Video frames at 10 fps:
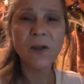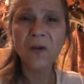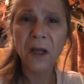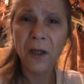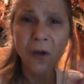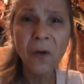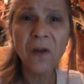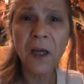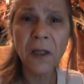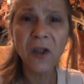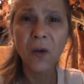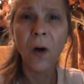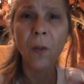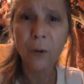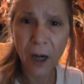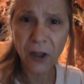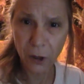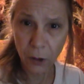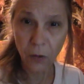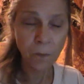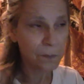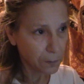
So they do things to oppress you,